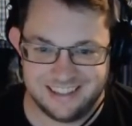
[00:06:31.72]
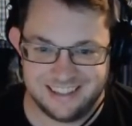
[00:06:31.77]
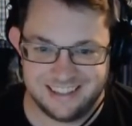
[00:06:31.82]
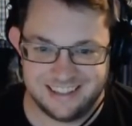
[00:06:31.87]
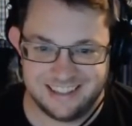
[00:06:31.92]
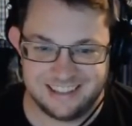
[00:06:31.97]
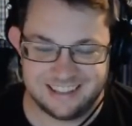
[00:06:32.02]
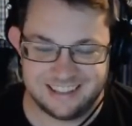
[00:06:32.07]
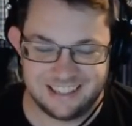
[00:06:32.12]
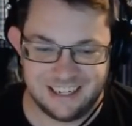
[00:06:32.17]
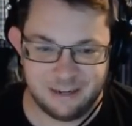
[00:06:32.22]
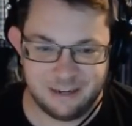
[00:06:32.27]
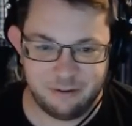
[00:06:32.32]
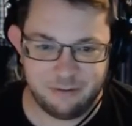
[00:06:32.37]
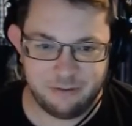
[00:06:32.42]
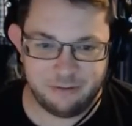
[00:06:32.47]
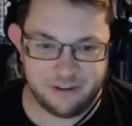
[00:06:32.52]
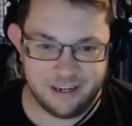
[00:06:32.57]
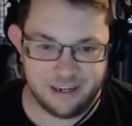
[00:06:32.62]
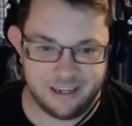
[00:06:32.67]
This guy will
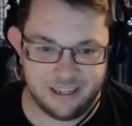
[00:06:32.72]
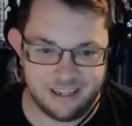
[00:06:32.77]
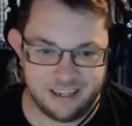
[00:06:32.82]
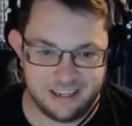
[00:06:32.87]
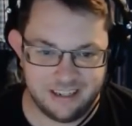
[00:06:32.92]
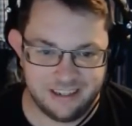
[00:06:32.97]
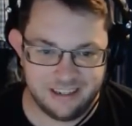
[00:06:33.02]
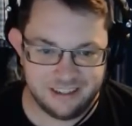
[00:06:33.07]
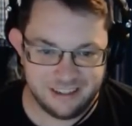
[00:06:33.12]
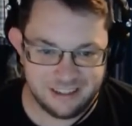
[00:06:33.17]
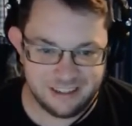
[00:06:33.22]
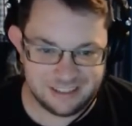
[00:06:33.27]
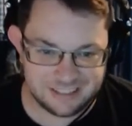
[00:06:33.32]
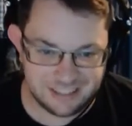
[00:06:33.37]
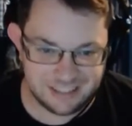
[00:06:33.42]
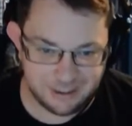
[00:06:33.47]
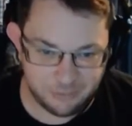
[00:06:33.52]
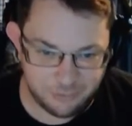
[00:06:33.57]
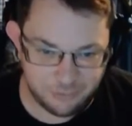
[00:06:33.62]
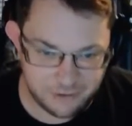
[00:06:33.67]
finally
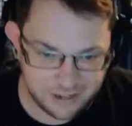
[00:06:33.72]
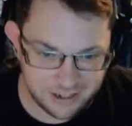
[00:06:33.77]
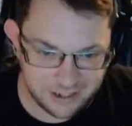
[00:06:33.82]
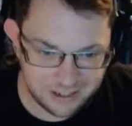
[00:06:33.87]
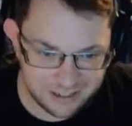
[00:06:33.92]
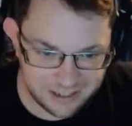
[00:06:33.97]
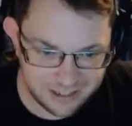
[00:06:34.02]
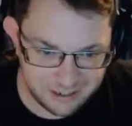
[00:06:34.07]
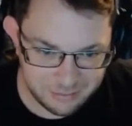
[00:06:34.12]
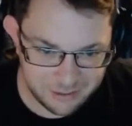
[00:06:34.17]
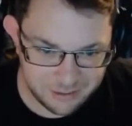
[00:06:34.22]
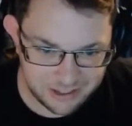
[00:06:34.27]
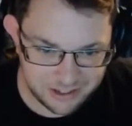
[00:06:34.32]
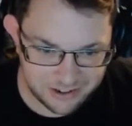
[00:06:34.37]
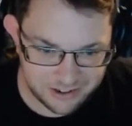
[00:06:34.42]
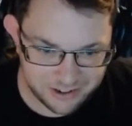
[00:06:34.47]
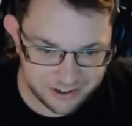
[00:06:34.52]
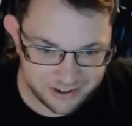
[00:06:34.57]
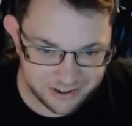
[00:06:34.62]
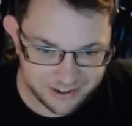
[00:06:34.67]
let me
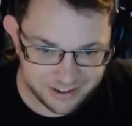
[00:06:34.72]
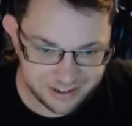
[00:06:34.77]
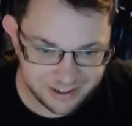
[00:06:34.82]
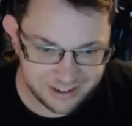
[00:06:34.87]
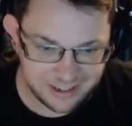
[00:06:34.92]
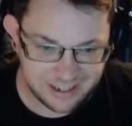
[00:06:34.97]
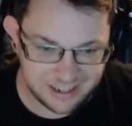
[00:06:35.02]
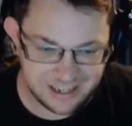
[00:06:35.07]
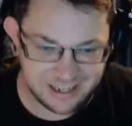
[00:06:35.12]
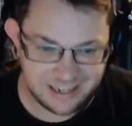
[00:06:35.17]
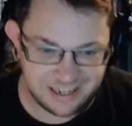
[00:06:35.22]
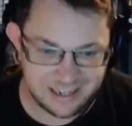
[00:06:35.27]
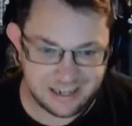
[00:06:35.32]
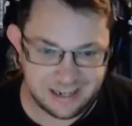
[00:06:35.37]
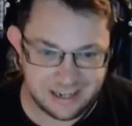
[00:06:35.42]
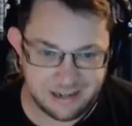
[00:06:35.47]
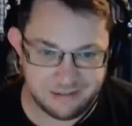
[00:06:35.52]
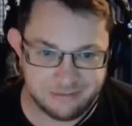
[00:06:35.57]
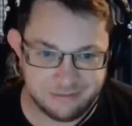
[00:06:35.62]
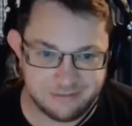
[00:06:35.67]
through.
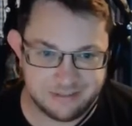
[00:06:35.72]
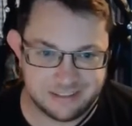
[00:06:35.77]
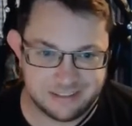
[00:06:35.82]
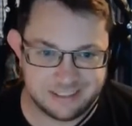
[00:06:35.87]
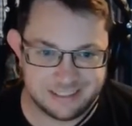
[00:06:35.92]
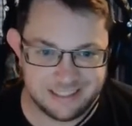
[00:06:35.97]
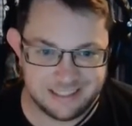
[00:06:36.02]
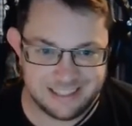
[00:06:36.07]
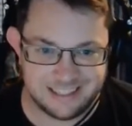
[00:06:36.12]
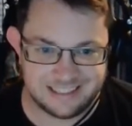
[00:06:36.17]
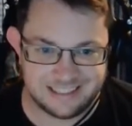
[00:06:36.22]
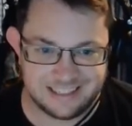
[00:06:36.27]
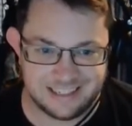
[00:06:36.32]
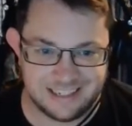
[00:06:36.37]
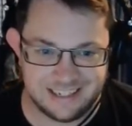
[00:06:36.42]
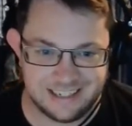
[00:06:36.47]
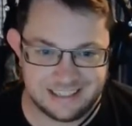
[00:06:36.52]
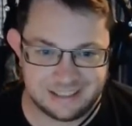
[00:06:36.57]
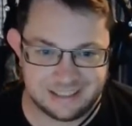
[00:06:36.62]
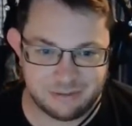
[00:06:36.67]
So that's
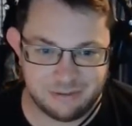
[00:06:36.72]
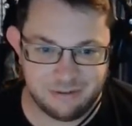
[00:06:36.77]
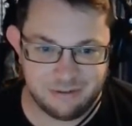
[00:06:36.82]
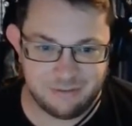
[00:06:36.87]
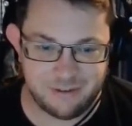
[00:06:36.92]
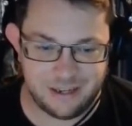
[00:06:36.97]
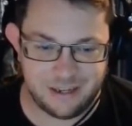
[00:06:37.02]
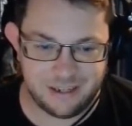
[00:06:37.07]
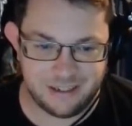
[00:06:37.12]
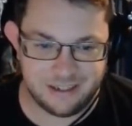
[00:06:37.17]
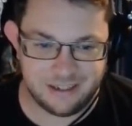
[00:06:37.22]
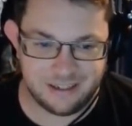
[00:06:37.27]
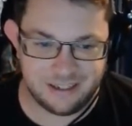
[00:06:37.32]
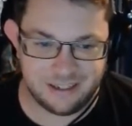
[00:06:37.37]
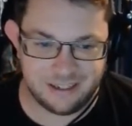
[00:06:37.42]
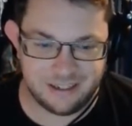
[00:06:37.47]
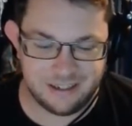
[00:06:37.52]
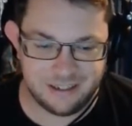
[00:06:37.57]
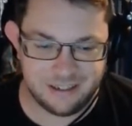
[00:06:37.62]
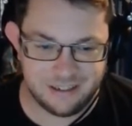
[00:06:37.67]
nice. We found the.
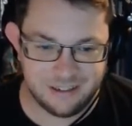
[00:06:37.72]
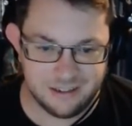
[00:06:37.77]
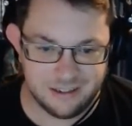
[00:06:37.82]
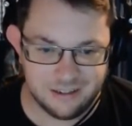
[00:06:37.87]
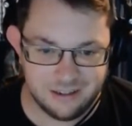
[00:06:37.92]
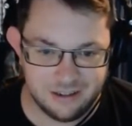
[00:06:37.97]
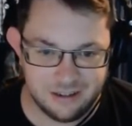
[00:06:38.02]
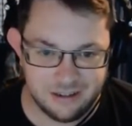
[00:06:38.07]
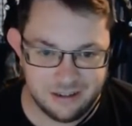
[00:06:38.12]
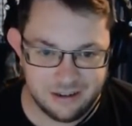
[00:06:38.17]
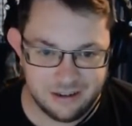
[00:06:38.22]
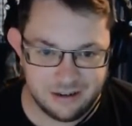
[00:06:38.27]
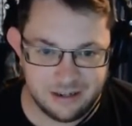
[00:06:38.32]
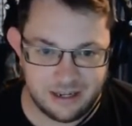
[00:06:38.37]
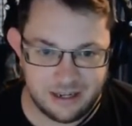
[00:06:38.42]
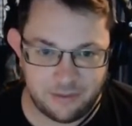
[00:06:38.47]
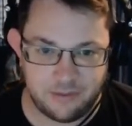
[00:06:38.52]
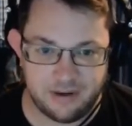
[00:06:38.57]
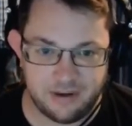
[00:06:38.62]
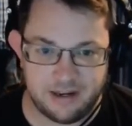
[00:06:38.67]
Now
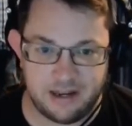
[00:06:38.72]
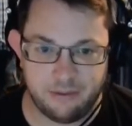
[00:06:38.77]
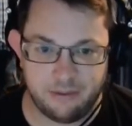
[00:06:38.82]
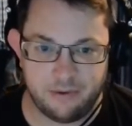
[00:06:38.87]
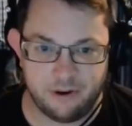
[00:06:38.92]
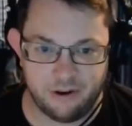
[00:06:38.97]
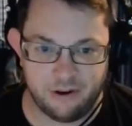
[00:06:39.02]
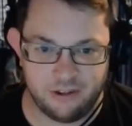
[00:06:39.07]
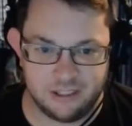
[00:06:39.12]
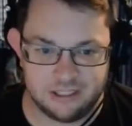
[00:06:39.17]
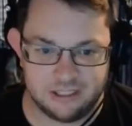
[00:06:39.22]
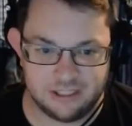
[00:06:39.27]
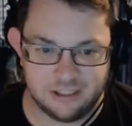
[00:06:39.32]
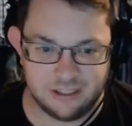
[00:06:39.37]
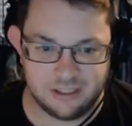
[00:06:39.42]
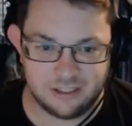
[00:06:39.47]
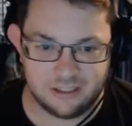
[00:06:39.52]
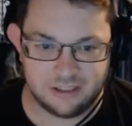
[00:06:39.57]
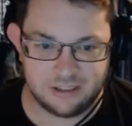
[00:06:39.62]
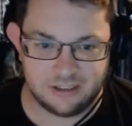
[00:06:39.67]
we're on the
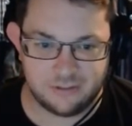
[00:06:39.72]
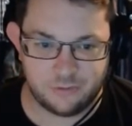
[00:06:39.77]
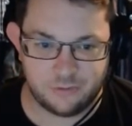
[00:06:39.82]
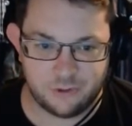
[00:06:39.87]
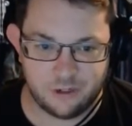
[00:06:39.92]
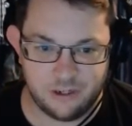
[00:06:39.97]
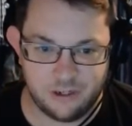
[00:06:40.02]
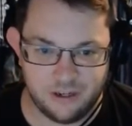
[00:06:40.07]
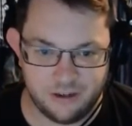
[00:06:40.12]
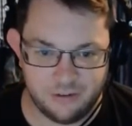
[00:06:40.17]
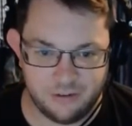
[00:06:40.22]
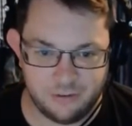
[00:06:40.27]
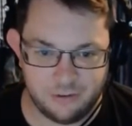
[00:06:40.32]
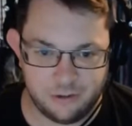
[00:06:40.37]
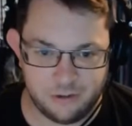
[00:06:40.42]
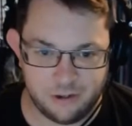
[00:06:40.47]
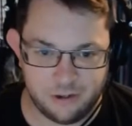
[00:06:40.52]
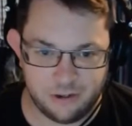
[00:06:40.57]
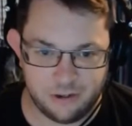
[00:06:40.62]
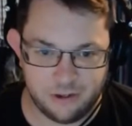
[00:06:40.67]
search for a
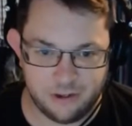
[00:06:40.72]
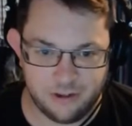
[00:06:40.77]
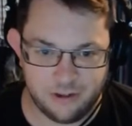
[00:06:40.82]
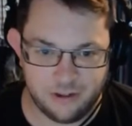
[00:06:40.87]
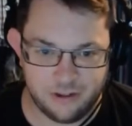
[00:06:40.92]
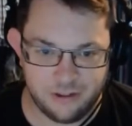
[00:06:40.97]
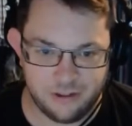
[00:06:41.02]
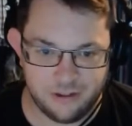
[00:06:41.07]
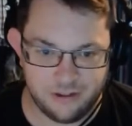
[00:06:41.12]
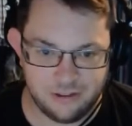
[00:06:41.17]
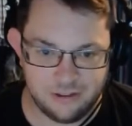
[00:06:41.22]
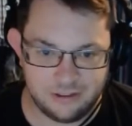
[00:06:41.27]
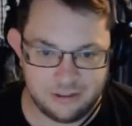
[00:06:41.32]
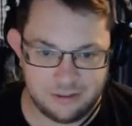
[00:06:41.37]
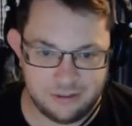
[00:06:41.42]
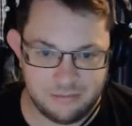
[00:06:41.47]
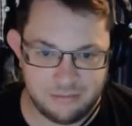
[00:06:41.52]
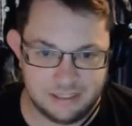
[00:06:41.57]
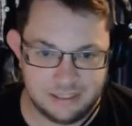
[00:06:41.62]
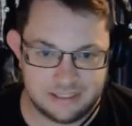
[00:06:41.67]
girl who's
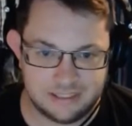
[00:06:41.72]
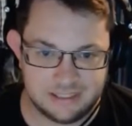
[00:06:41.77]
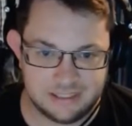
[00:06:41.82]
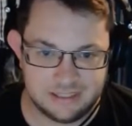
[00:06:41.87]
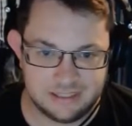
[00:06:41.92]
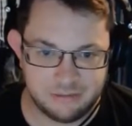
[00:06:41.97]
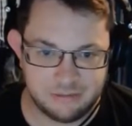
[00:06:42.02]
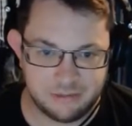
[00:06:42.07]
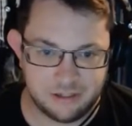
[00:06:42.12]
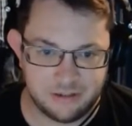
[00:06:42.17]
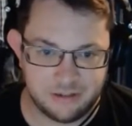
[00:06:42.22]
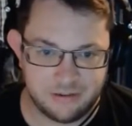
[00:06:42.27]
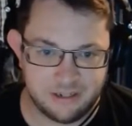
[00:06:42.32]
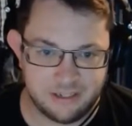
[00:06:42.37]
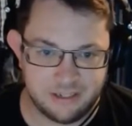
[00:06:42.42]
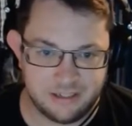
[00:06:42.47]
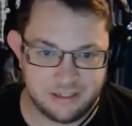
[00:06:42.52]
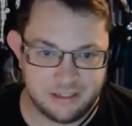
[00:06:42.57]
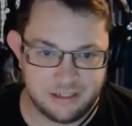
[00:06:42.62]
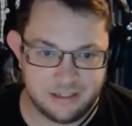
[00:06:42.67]
missing somewhere around
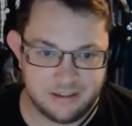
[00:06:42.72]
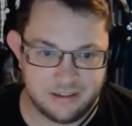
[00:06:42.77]
here.